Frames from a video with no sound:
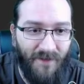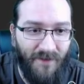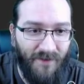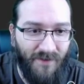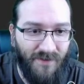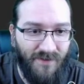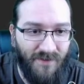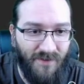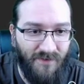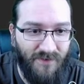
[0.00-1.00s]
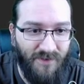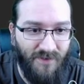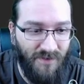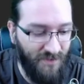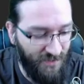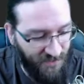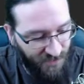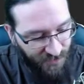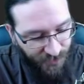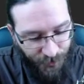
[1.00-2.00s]

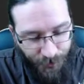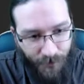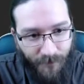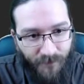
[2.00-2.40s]
Address.res 2.